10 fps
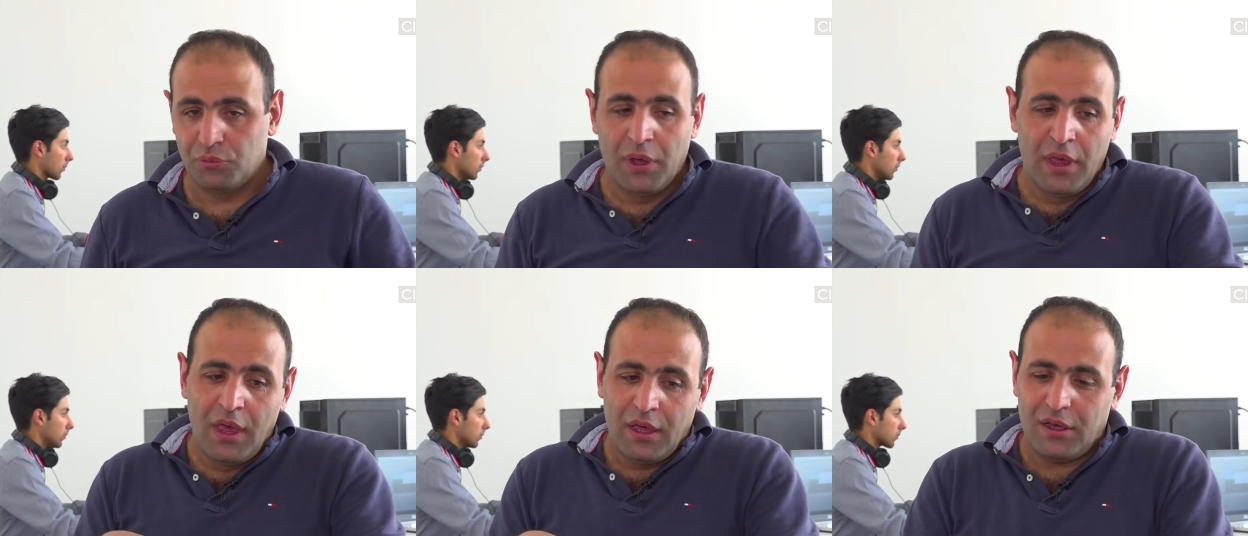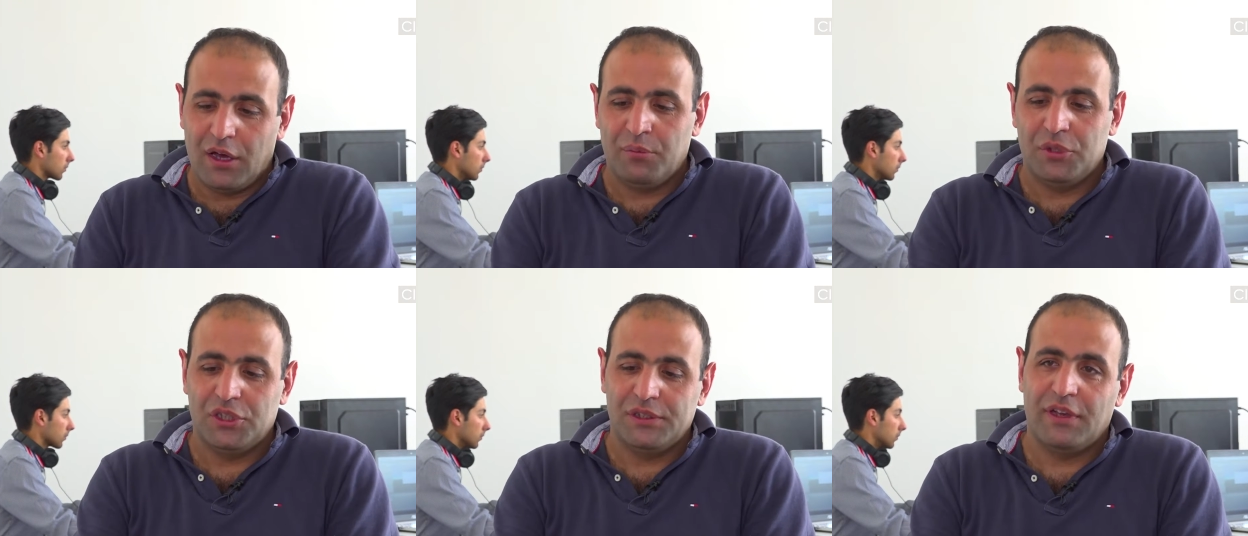Speaker 1: they are able to
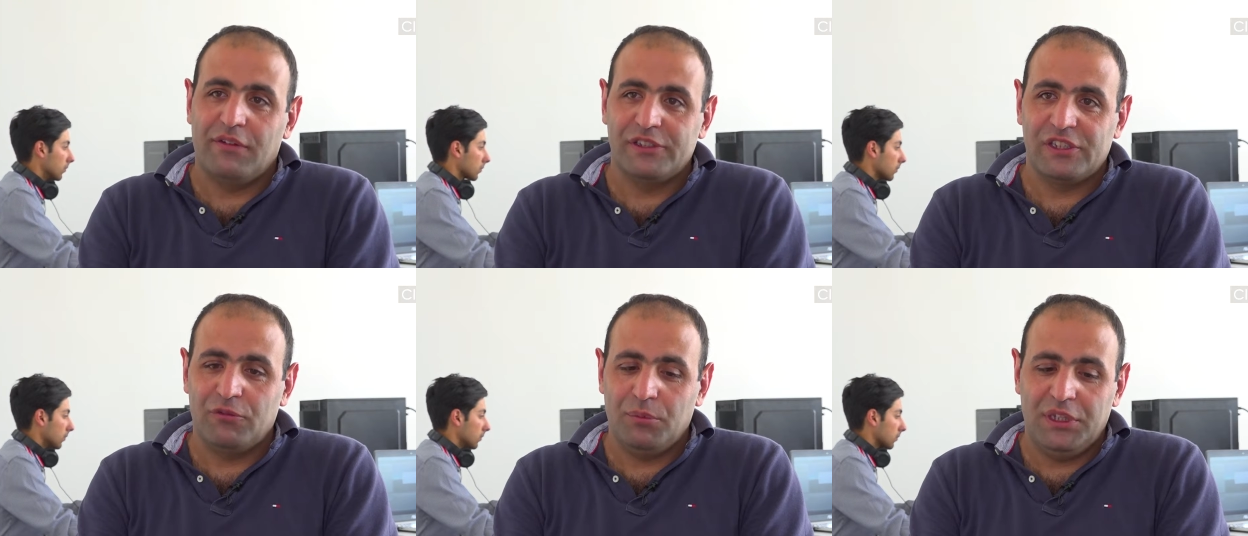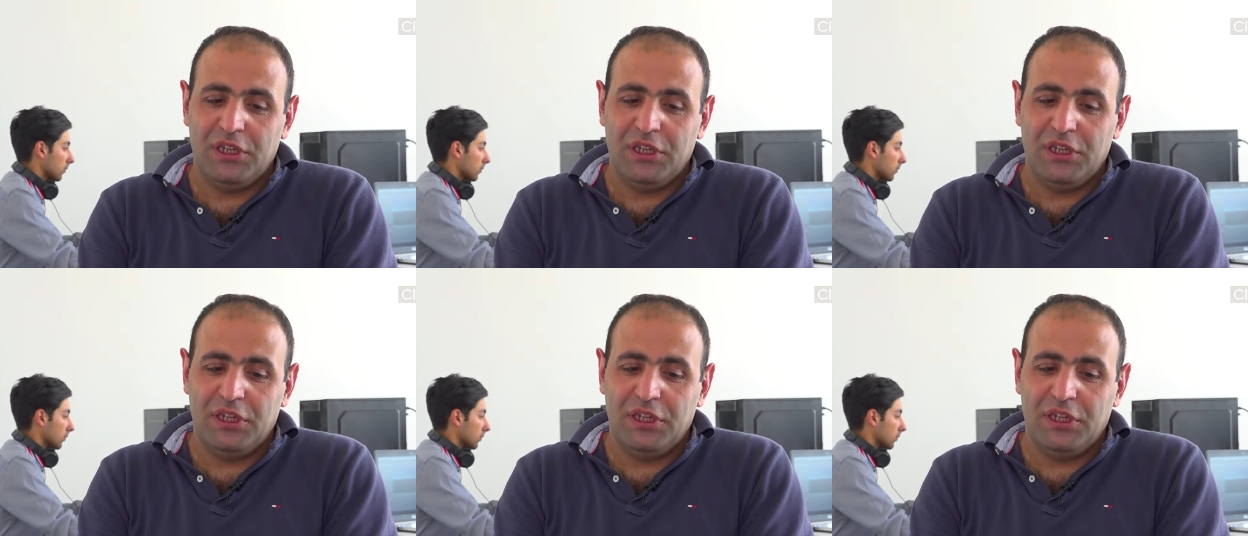even hear one another.